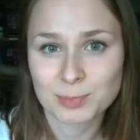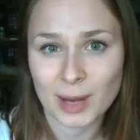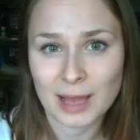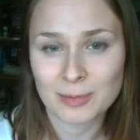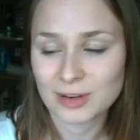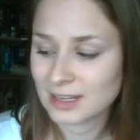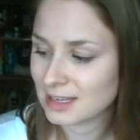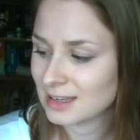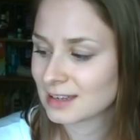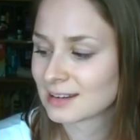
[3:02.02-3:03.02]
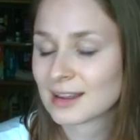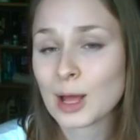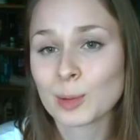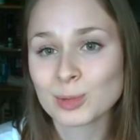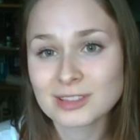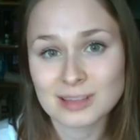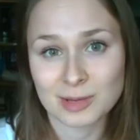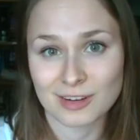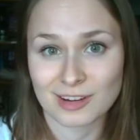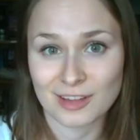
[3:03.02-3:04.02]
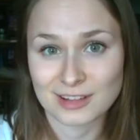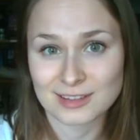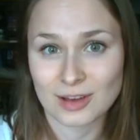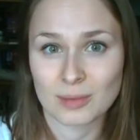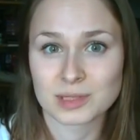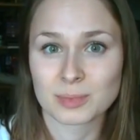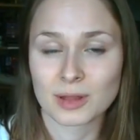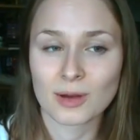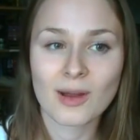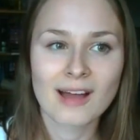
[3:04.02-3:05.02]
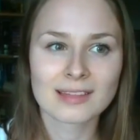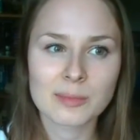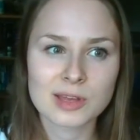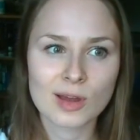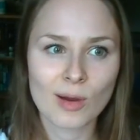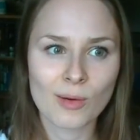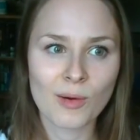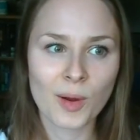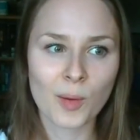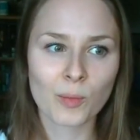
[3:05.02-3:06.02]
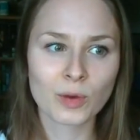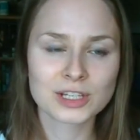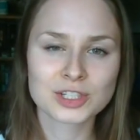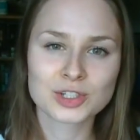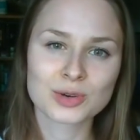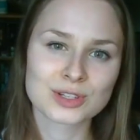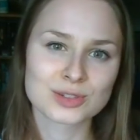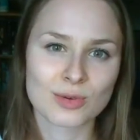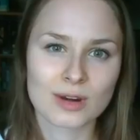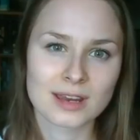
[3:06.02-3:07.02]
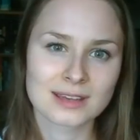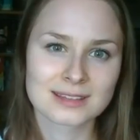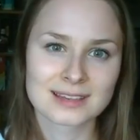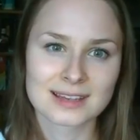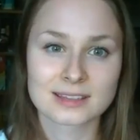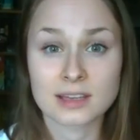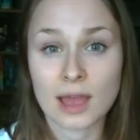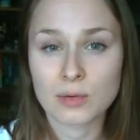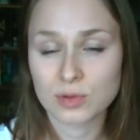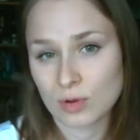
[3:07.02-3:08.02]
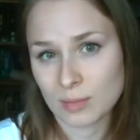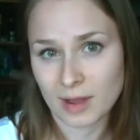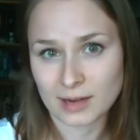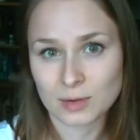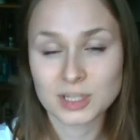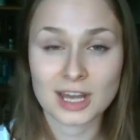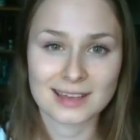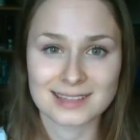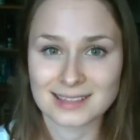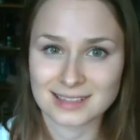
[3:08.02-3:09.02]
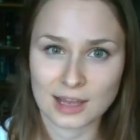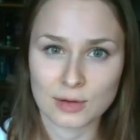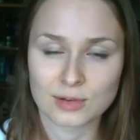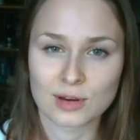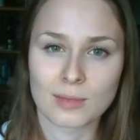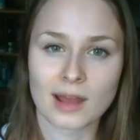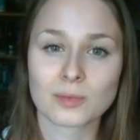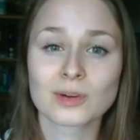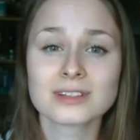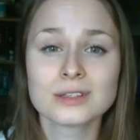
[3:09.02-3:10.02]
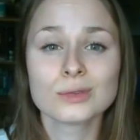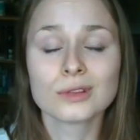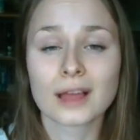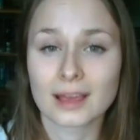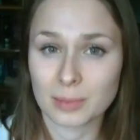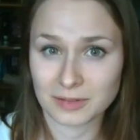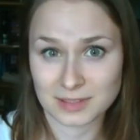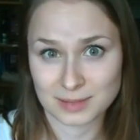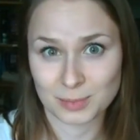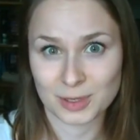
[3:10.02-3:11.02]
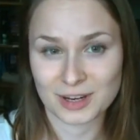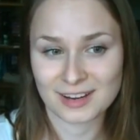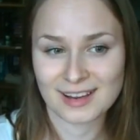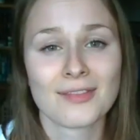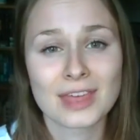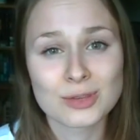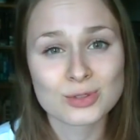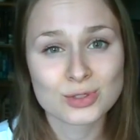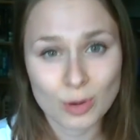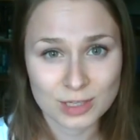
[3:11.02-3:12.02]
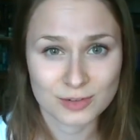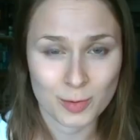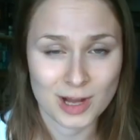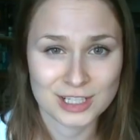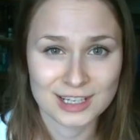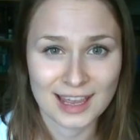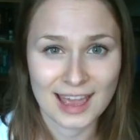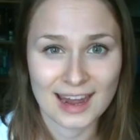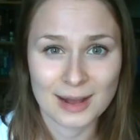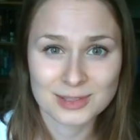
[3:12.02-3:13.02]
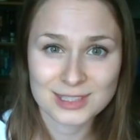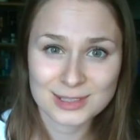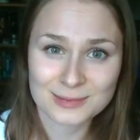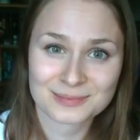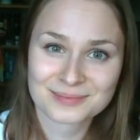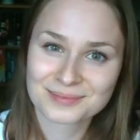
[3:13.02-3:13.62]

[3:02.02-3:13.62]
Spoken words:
by Marina Keegan, please let me know your thoughts in the comments below. Let me know which short stories stuck out in your mind, or which essays stuck out in your mind. What did you like about this book? Thank you so much for watching, and I will see you soon.